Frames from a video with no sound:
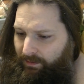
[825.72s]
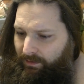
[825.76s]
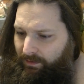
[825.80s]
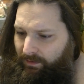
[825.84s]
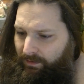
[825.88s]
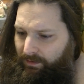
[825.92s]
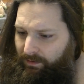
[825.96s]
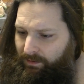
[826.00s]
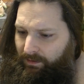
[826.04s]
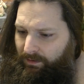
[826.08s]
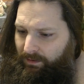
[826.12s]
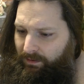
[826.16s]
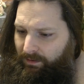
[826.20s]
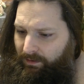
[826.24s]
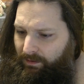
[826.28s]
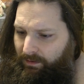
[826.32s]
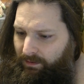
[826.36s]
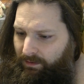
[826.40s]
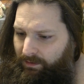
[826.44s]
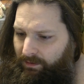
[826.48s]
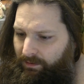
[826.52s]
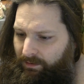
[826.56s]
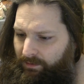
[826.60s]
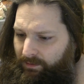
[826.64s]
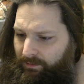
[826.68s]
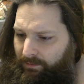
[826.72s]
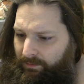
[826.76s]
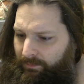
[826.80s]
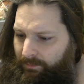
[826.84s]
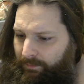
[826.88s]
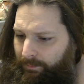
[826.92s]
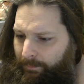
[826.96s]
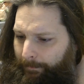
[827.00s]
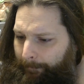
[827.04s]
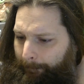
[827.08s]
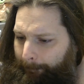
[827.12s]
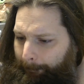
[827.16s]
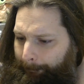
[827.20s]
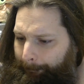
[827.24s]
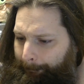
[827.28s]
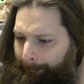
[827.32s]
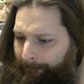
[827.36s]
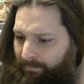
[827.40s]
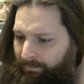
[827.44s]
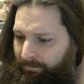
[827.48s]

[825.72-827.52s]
(no one is talking)